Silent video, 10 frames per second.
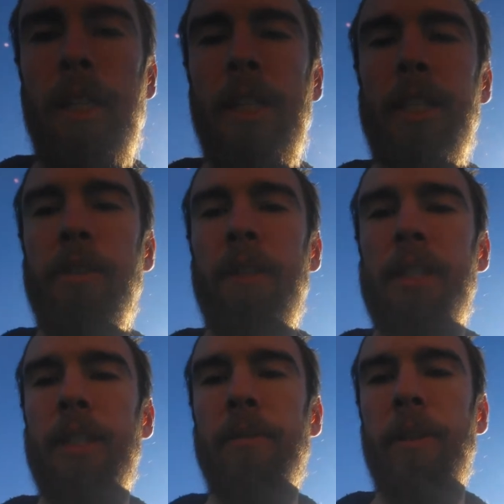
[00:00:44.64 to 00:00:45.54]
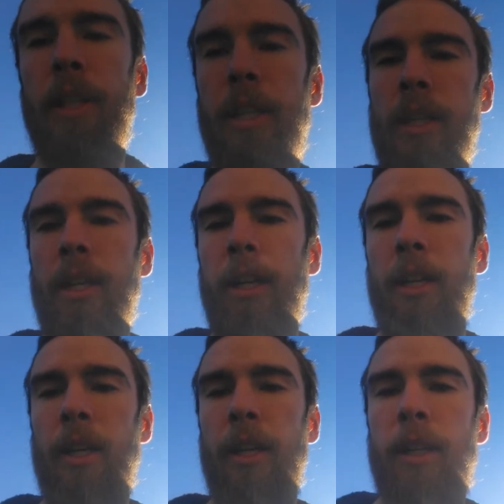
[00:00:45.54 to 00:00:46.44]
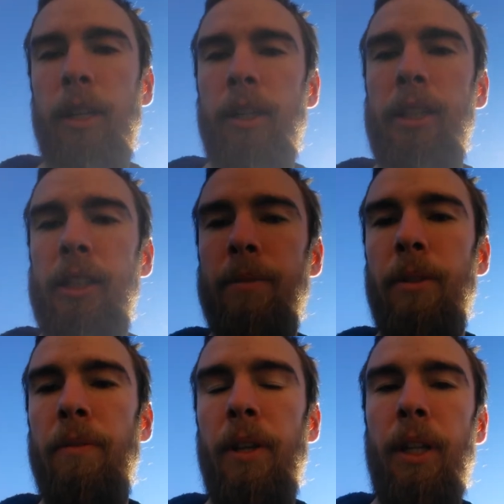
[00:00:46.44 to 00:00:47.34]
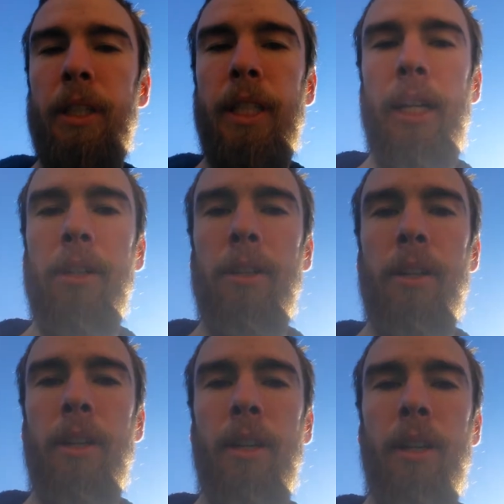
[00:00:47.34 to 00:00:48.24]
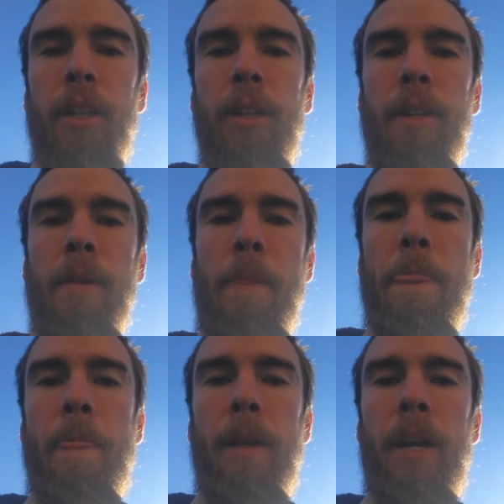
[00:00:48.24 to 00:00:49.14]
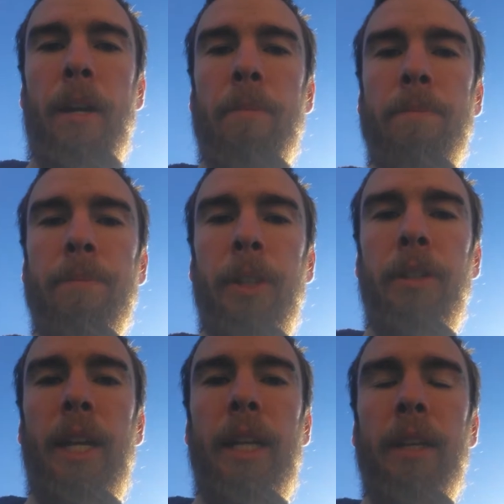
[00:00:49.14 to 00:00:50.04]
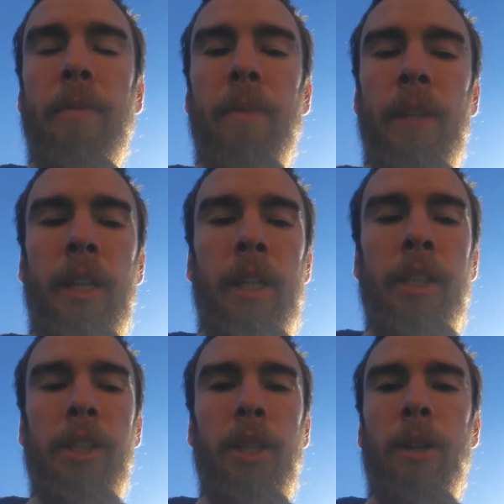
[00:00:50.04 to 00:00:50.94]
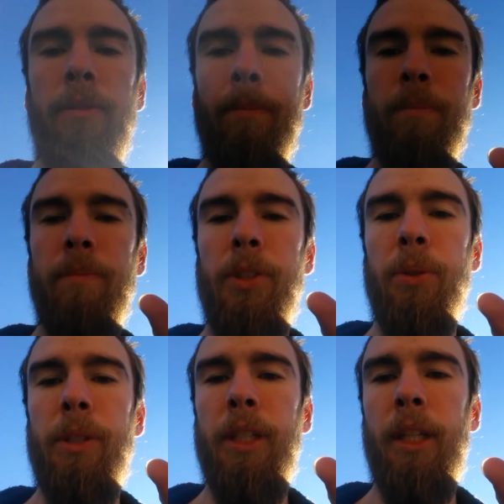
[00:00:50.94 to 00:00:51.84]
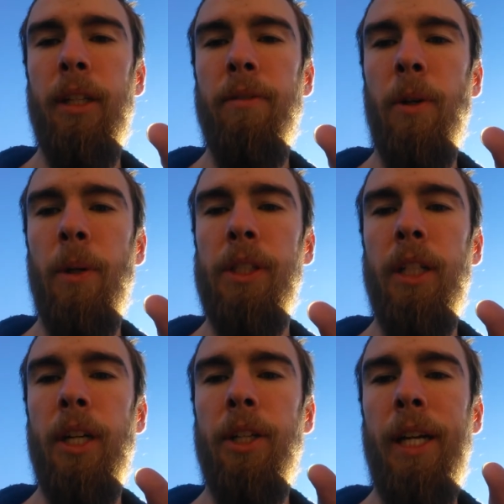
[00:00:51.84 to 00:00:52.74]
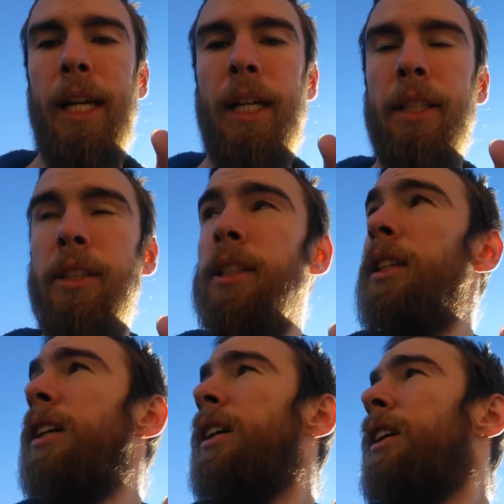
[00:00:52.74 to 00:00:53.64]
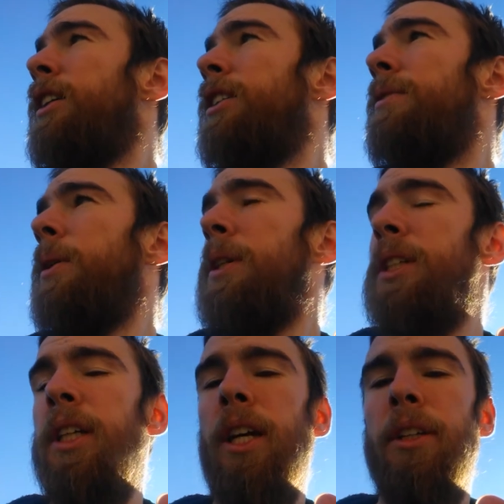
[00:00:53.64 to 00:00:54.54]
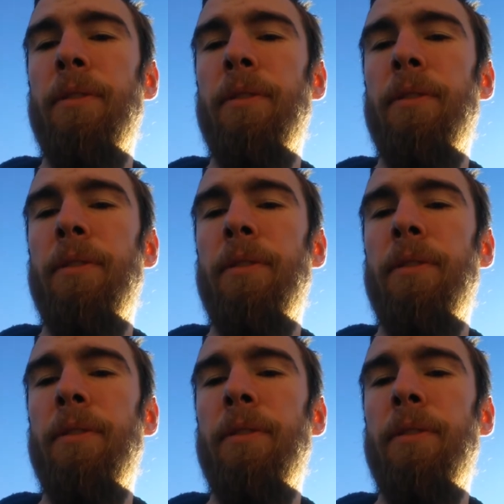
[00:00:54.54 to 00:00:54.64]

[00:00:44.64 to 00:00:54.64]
on each of these different these different feelings that you're um, creating so go from switching and focusing on your hands to focusing on